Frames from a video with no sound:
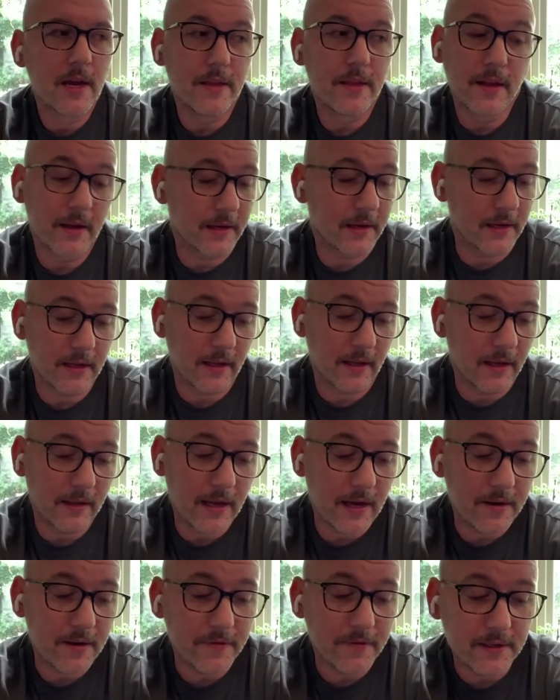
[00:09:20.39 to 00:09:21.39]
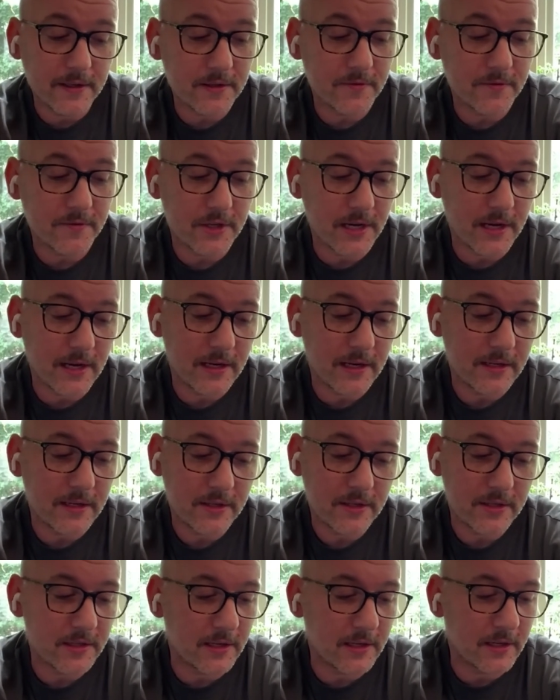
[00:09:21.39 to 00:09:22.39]
Look, a lot of things have
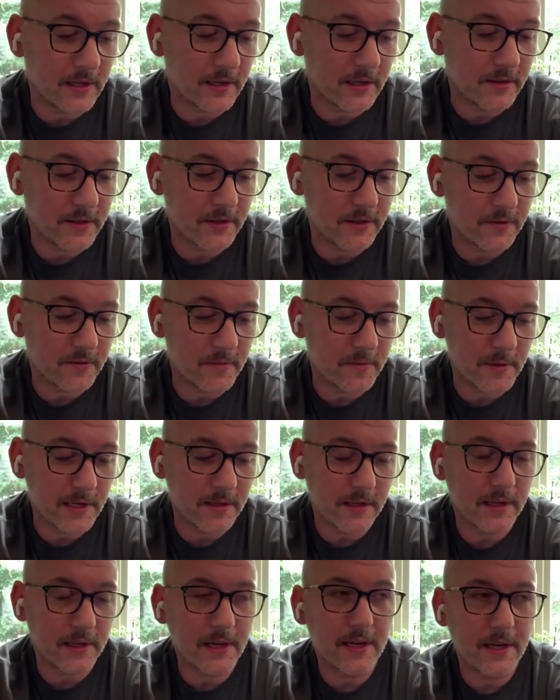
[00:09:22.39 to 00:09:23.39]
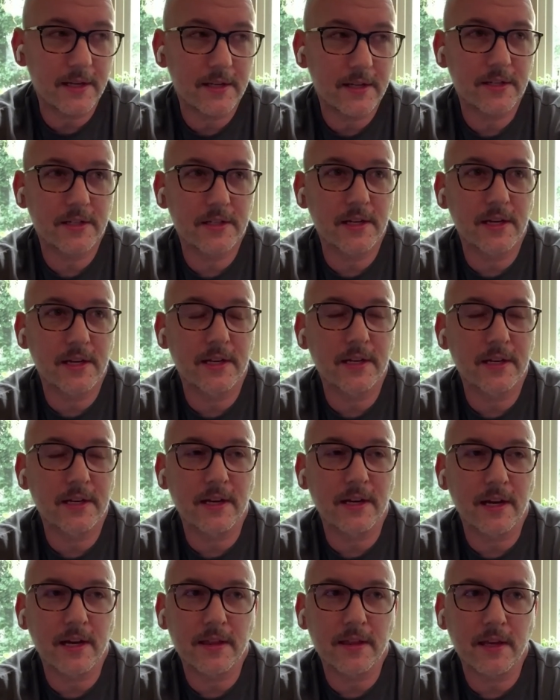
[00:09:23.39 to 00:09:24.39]
changed since we made the guest, and
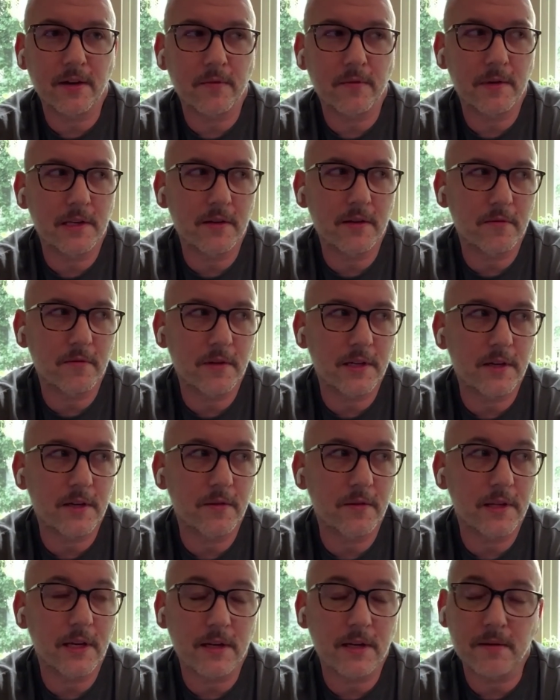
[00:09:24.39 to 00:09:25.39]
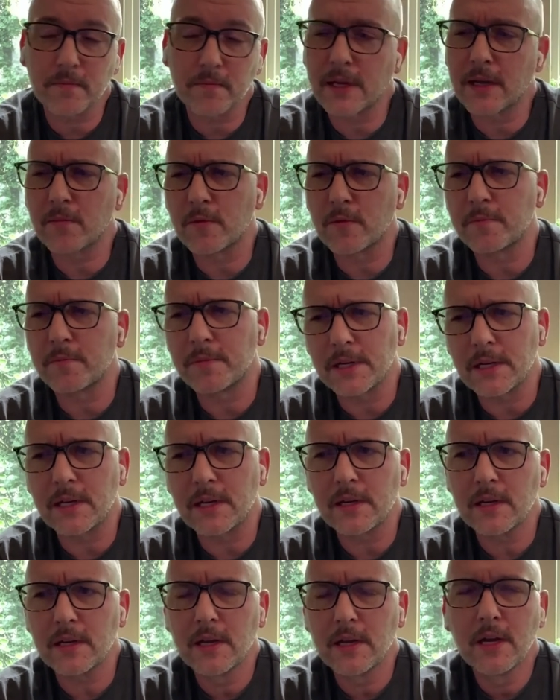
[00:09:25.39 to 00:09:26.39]
I think we don't really know what that would
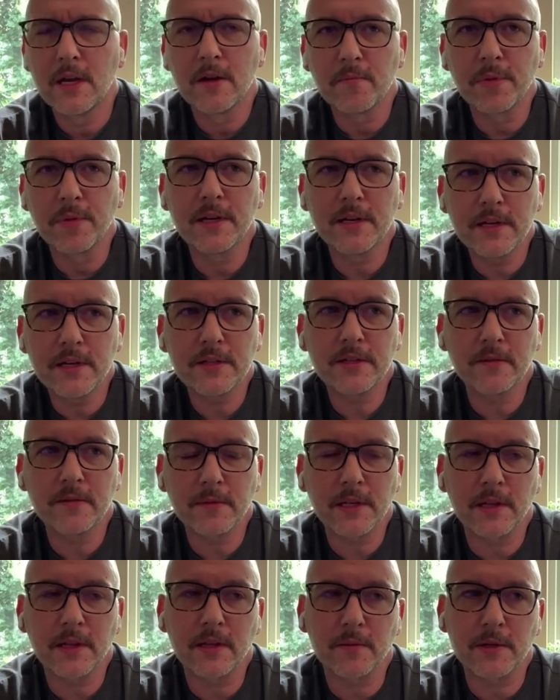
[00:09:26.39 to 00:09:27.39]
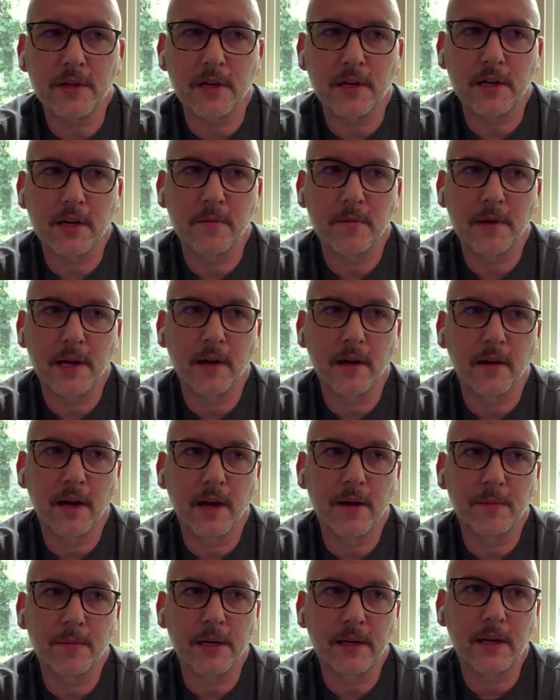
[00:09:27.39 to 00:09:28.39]
be, but it is something that we talk about.
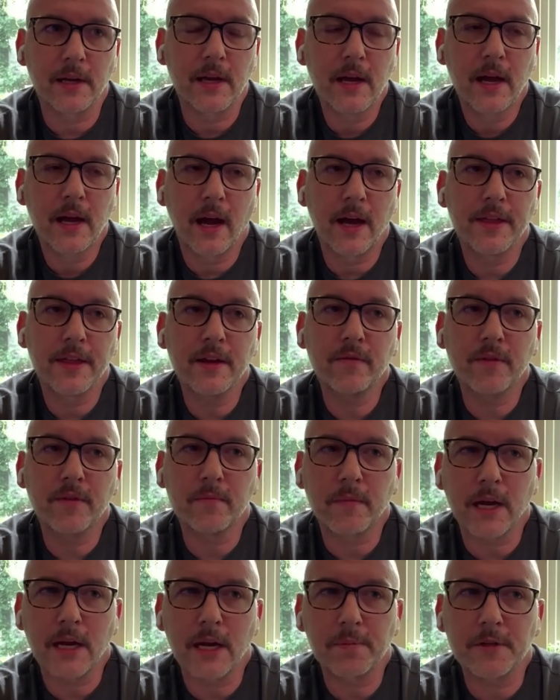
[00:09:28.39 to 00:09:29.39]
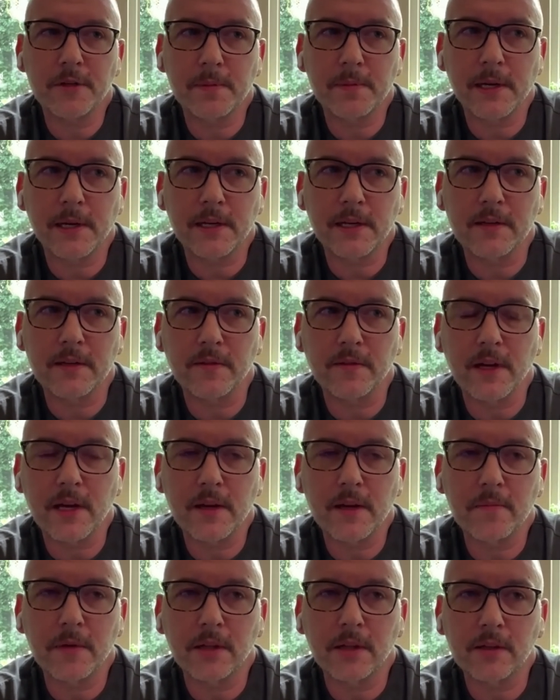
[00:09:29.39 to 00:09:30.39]
I mean, I think from my perspective,
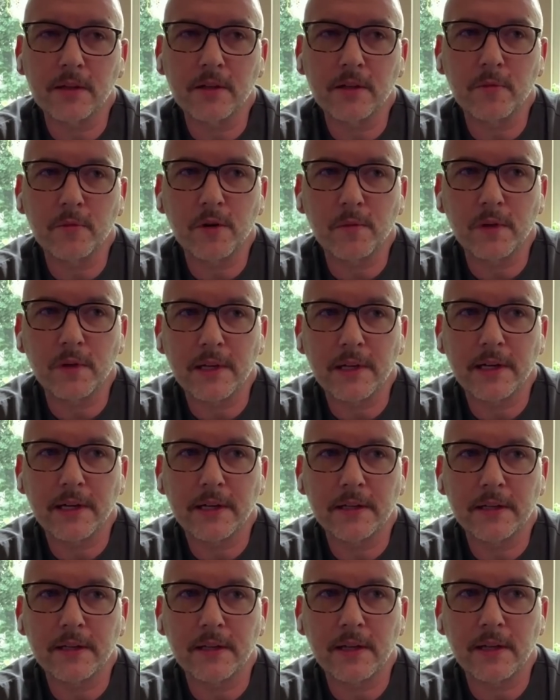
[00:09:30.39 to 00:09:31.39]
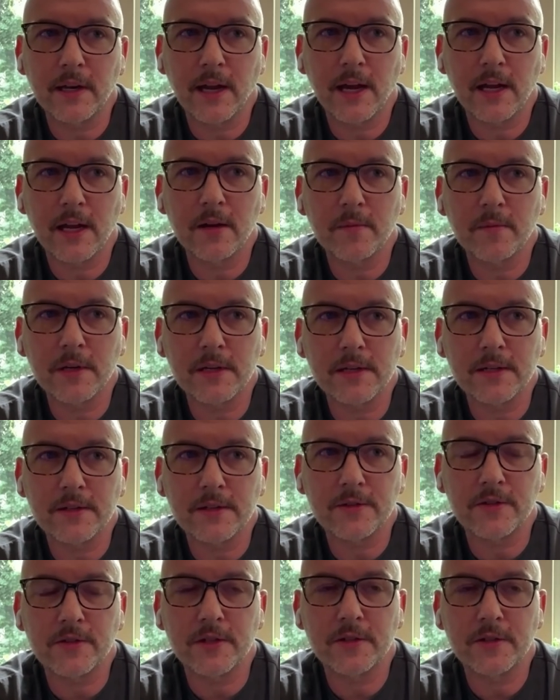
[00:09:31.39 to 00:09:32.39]
I'm a little more reluctant than Adam
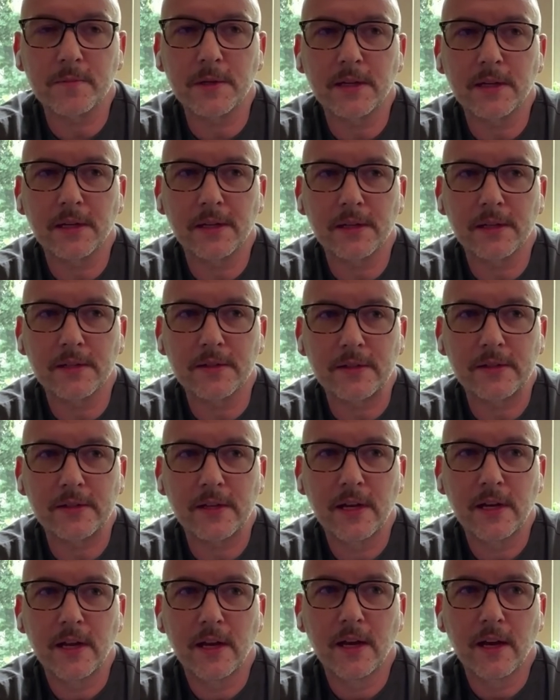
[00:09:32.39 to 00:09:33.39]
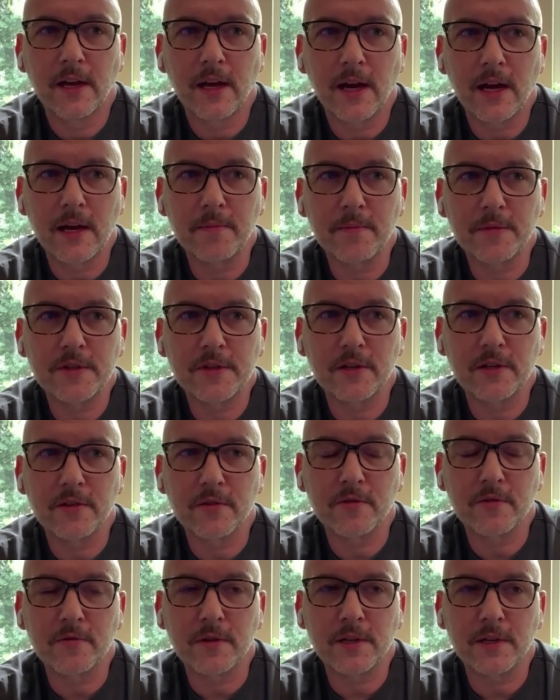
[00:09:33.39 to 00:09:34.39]
is, just because I'm
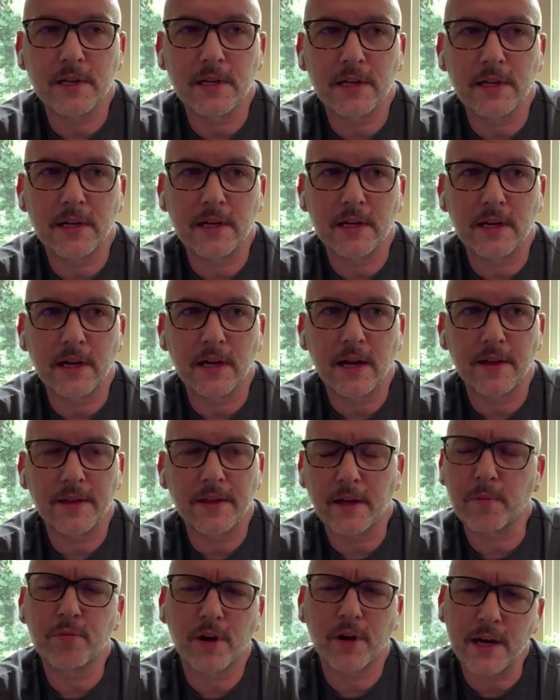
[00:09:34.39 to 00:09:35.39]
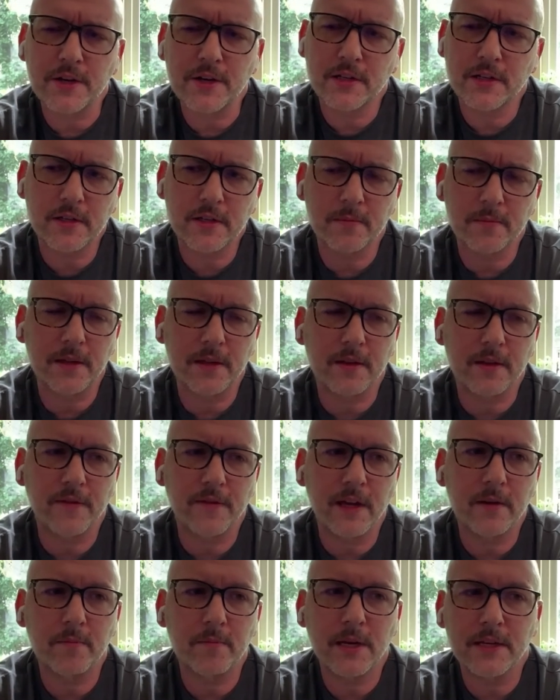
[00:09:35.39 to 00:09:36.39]
so I think precious about the
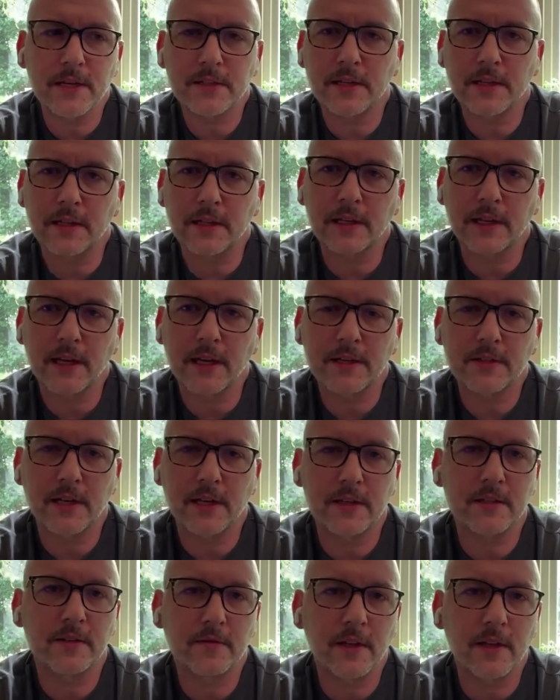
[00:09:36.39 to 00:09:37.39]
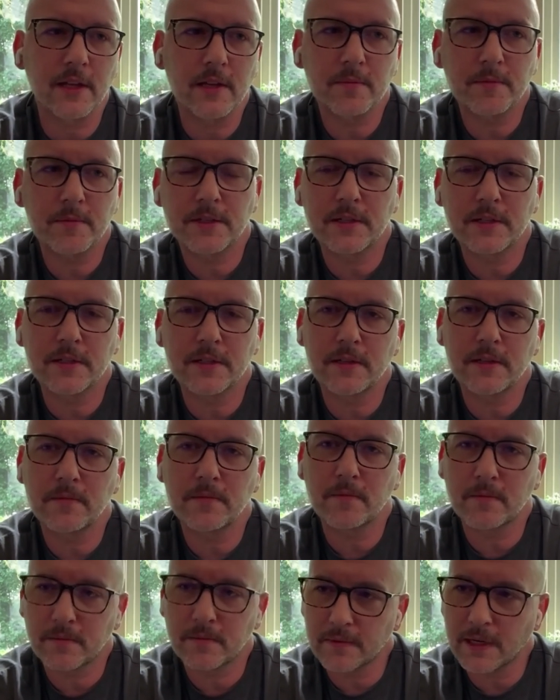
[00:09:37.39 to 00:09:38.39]
fan base that the guest has developed since it
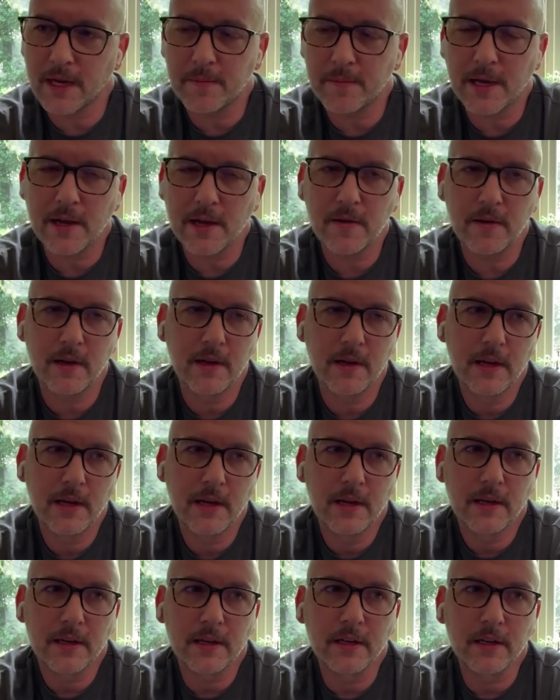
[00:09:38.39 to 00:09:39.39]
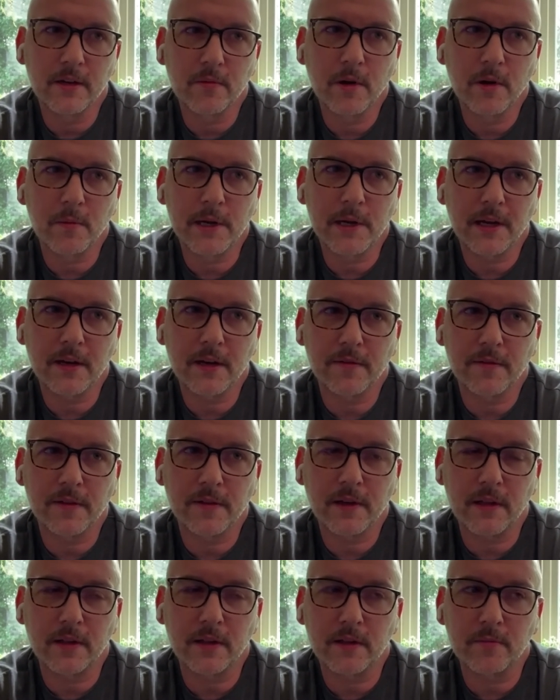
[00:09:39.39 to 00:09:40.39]
came out, where we kind of
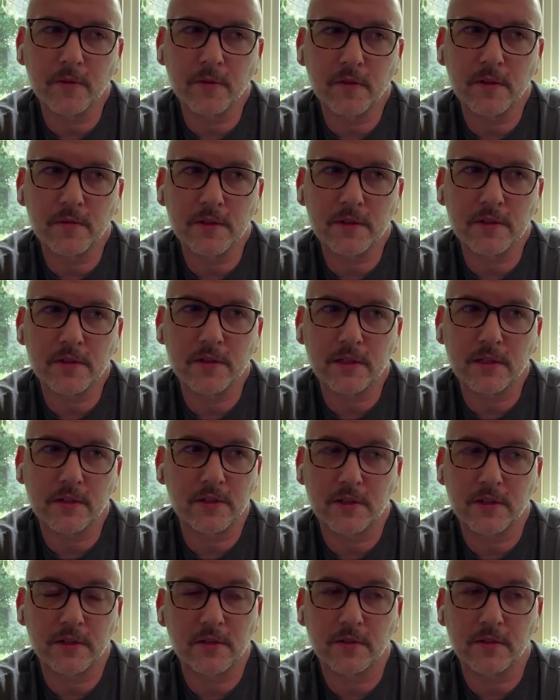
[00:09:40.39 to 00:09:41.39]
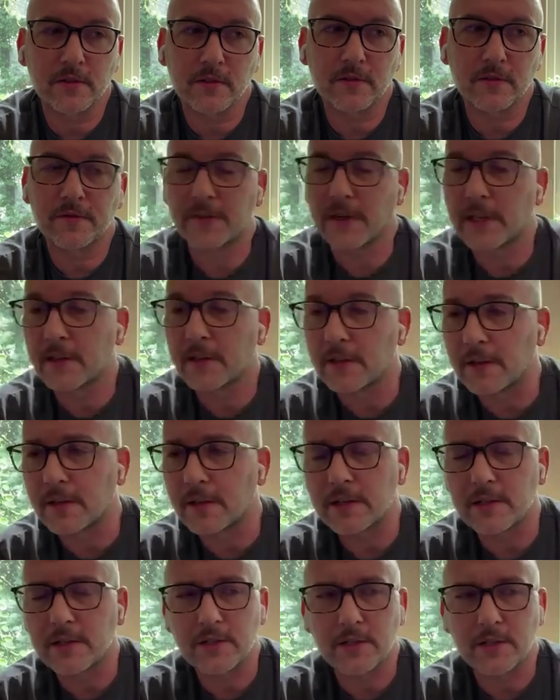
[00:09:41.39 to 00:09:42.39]
thought the movie was just a total failure
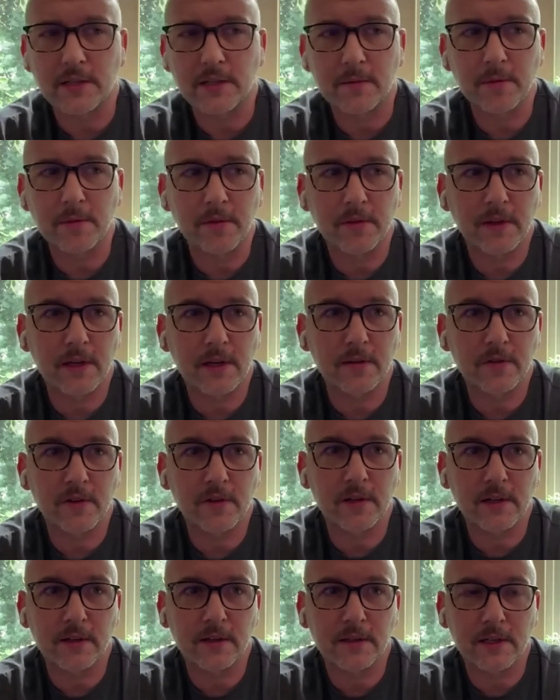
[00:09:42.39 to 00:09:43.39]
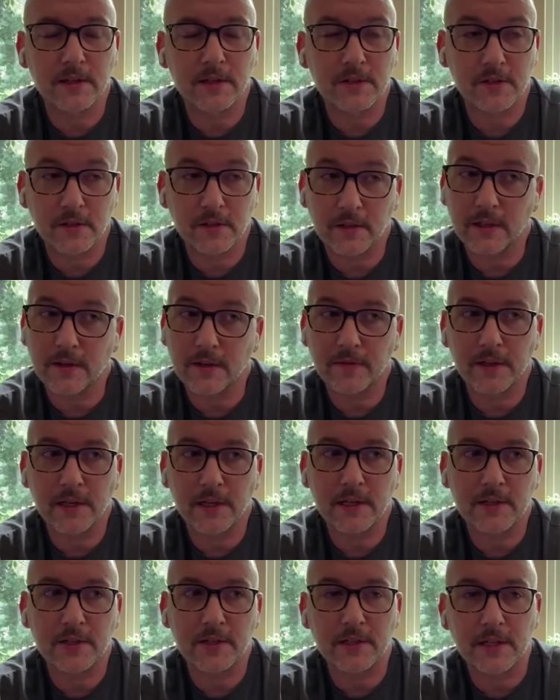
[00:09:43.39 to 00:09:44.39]
initially, both kind of critically and certainly
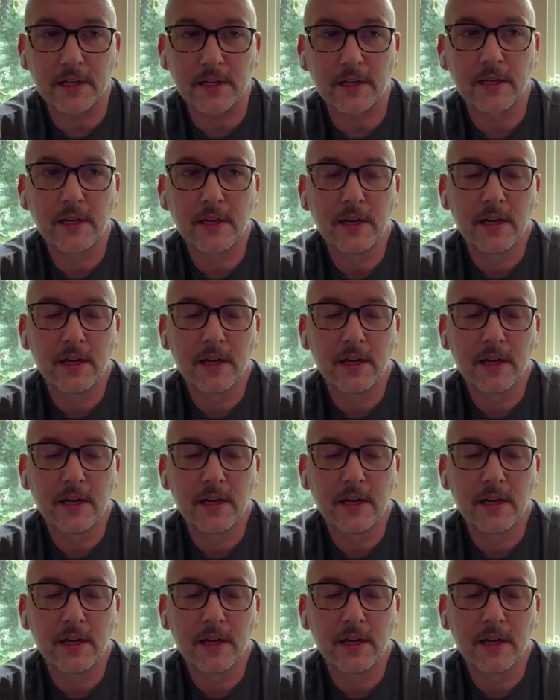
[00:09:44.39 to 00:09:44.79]
financially.